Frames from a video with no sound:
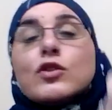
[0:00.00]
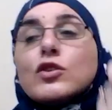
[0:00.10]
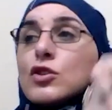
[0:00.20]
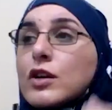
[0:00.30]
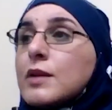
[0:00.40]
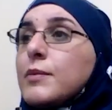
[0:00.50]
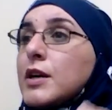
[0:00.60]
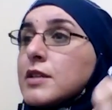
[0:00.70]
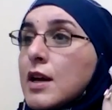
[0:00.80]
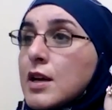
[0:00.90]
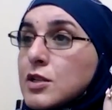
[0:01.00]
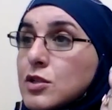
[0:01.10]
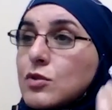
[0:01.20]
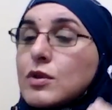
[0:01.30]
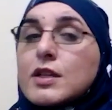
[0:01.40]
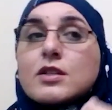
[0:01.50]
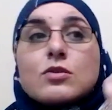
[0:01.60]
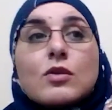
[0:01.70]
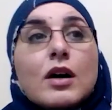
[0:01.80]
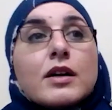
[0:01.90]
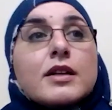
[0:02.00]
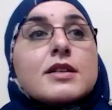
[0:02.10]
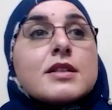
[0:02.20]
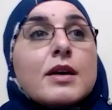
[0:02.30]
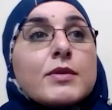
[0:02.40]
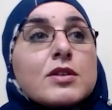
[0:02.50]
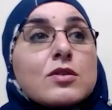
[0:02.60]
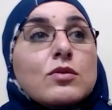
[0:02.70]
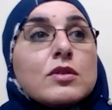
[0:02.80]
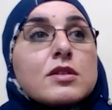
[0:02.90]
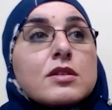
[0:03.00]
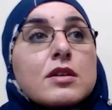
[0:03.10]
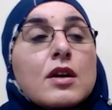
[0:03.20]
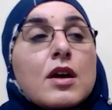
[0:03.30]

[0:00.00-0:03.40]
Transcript: You're talking about students who are in Islamic schools.